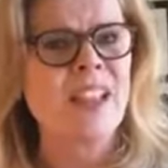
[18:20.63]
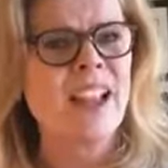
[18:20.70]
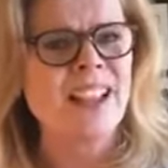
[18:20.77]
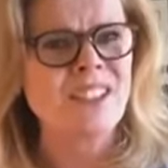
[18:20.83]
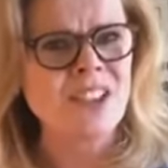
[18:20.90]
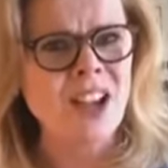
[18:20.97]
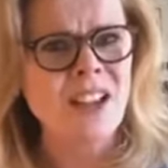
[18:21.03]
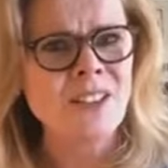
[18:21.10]

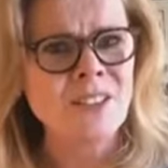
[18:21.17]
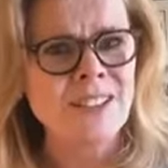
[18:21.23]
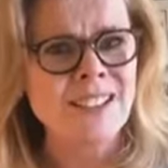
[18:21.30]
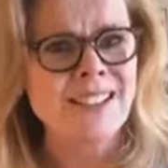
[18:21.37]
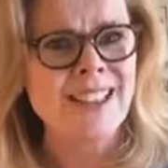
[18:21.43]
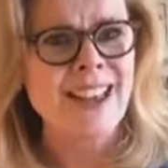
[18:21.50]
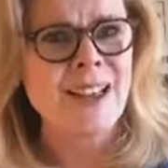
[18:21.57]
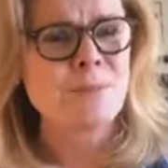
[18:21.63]
And not only
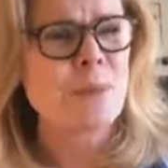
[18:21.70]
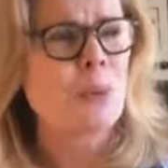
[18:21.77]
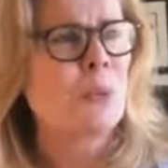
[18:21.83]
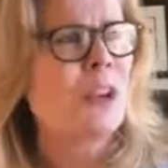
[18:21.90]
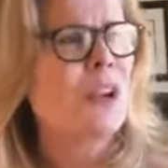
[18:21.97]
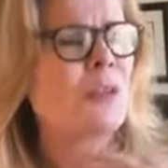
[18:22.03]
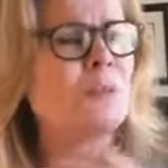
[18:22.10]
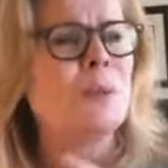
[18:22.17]
that, but
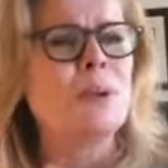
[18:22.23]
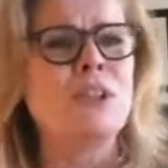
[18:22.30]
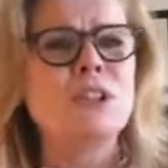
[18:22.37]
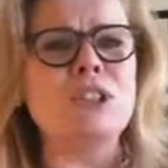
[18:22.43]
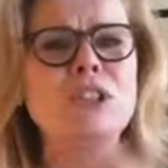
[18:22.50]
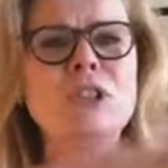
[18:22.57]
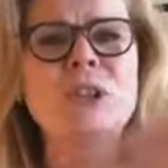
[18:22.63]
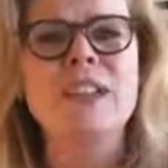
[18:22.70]
we are
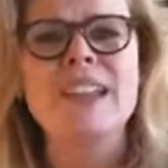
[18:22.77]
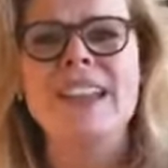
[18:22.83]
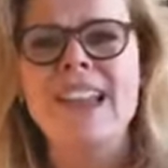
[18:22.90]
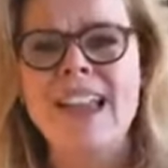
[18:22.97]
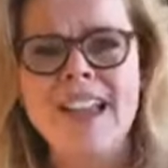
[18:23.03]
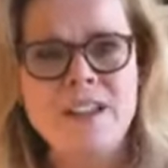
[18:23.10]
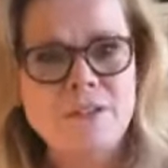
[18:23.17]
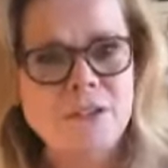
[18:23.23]
polluting
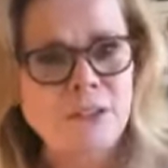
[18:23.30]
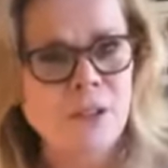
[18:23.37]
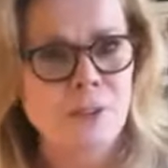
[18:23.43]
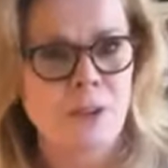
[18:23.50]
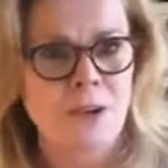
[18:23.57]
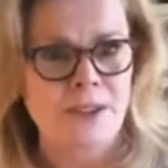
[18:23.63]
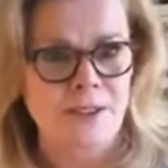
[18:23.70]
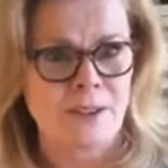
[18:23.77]

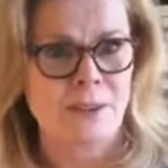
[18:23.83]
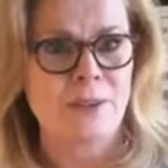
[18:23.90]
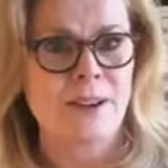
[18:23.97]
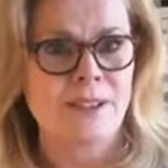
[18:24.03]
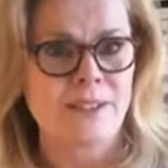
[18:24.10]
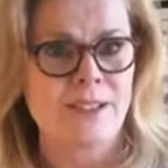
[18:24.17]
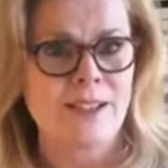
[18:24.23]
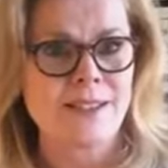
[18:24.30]
everyone
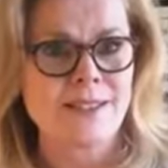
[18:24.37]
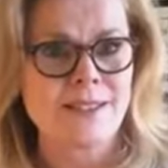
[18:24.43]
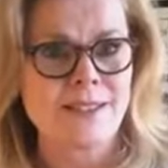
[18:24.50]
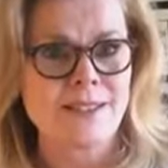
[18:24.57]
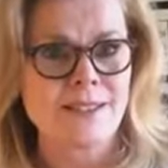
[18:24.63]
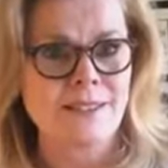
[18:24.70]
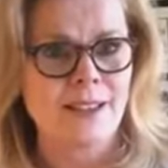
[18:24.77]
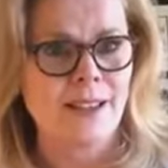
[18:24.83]
around us.
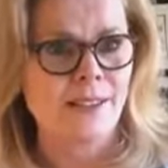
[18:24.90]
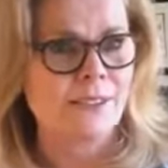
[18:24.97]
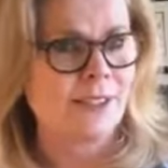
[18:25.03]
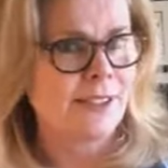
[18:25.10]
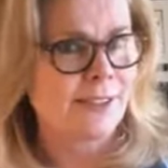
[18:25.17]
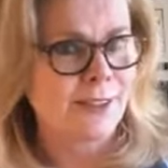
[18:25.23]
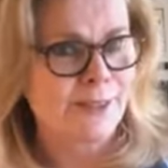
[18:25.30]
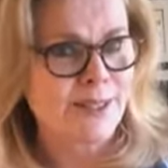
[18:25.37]
Have you
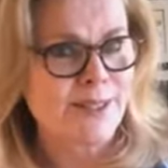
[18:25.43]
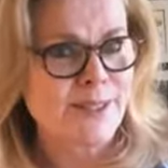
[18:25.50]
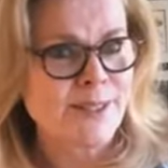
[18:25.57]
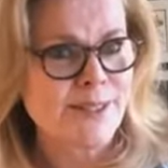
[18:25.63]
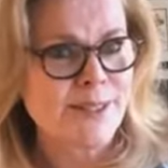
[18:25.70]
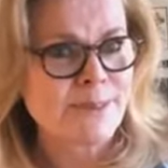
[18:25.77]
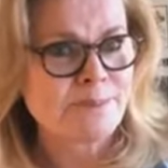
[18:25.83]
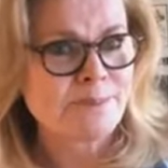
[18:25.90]

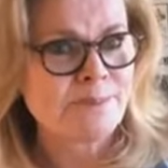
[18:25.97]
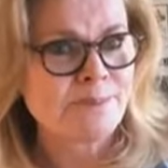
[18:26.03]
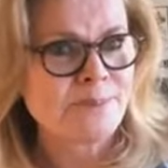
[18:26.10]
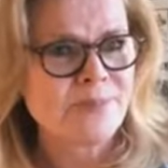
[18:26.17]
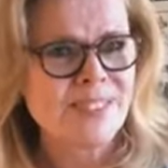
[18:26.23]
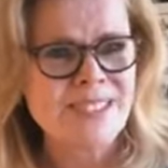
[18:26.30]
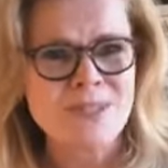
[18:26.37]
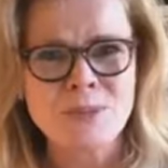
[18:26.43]
noticed?
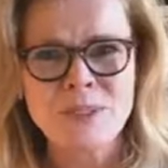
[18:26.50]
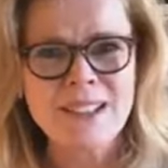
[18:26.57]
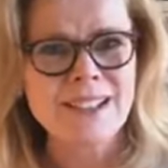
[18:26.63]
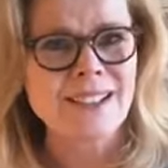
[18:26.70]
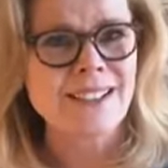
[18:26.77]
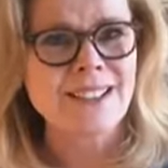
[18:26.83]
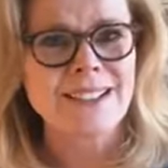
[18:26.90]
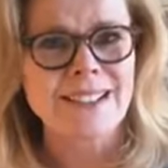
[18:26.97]
It's really
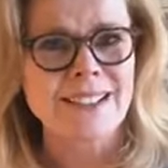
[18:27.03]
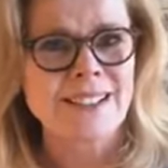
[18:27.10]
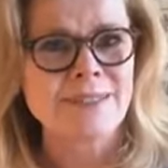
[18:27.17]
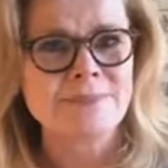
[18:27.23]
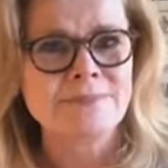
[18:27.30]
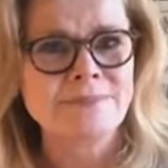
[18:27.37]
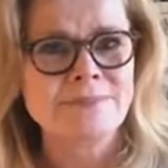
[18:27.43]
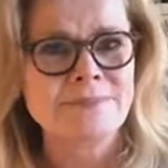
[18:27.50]
ugly.
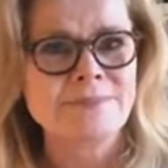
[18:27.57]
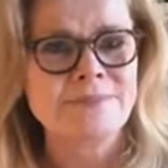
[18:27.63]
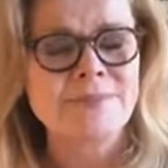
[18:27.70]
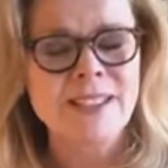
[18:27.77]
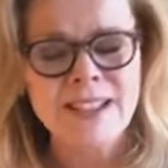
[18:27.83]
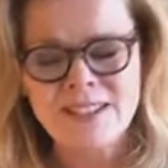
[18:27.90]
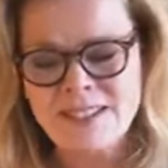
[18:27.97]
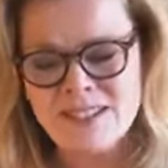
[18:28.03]

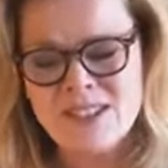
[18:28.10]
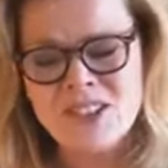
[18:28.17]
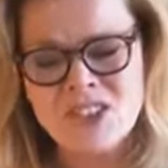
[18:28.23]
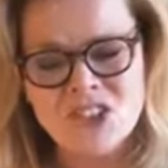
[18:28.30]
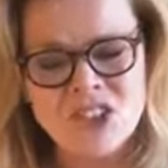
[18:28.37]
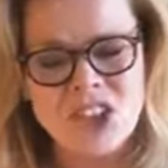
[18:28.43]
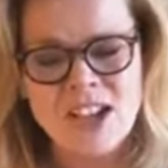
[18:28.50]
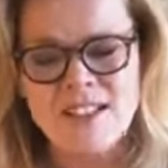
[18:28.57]
It's
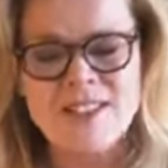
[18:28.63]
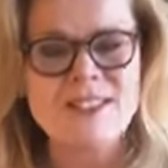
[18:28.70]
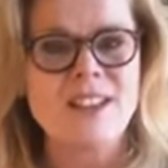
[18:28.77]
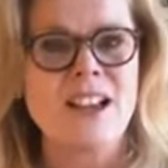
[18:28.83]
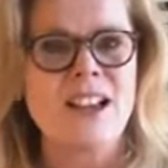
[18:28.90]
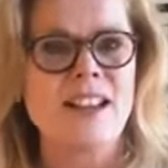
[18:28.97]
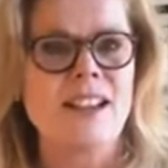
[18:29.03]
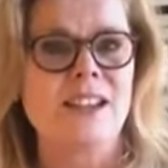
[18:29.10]
just
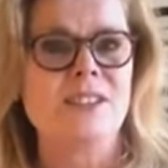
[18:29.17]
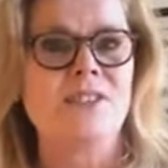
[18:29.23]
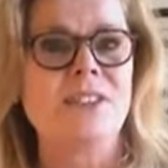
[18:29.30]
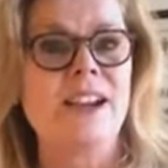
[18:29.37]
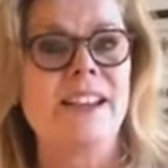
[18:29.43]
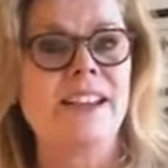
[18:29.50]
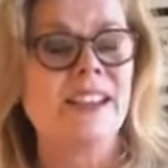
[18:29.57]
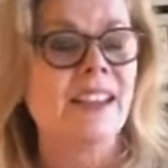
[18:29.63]
not
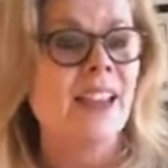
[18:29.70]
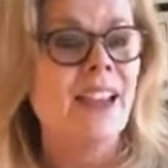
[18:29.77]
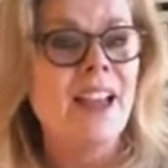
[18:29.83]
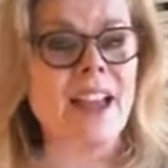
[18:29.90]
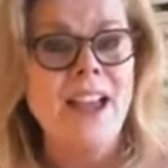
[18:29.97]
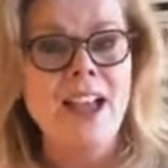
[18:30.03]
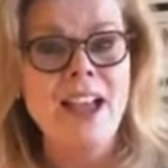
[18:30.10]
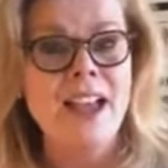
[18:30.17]
edifying,
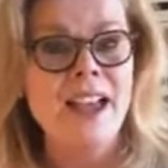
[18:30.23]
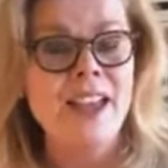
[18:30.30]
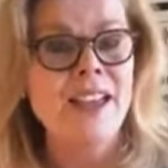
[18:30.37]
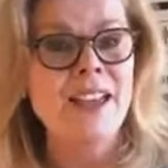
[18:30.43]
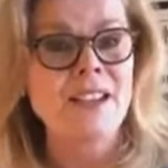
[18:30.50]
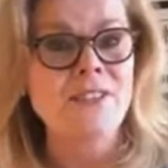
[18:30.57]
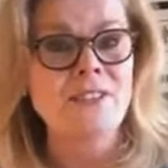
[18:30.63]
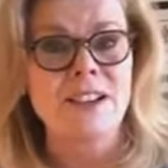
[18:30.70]

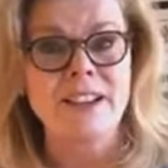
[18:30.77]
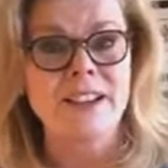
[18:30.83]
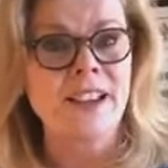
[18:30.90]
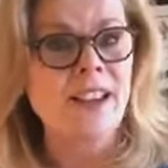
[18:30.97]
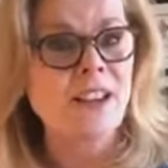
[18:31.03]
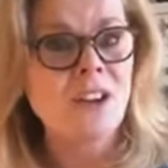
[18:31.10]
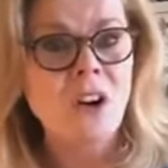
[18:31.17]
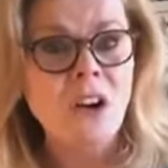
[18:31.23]
edifying
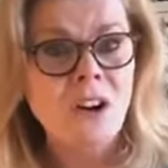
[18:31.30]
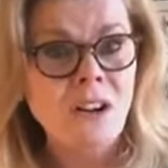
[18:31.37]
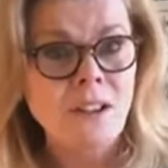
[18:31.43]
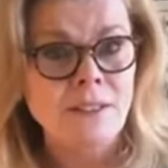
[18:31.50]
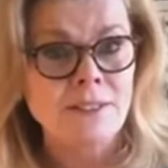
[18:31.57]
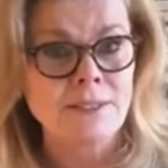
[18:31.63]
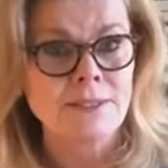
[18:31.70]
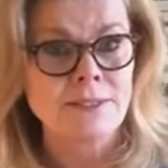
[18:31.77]
at
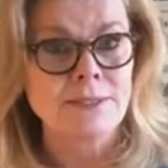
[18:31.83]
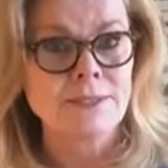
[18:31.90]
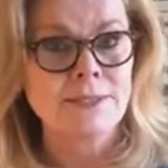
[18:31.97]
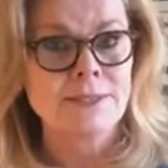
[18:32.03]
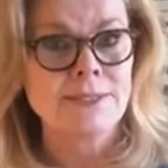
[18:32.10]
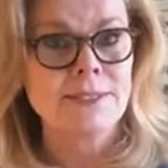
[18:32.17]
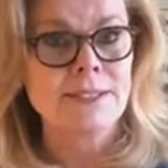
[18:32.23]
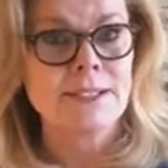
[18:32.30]
all.
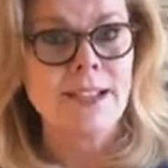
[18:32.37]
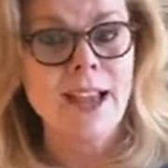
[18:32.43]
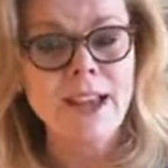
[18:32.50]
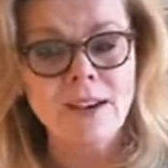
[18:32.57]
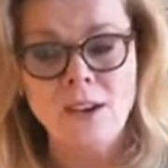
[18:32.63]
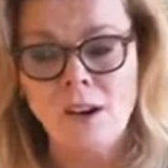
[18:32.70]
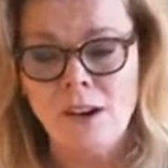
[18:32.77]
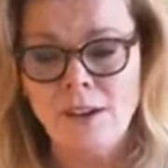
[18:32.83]

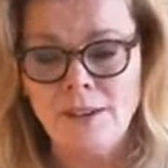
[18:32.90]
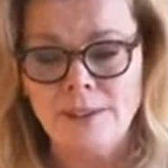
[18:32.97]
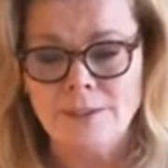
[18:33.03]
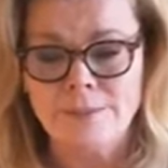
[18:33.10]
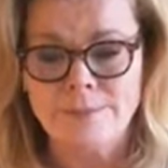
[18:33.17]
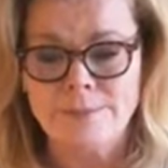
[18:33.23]
At all.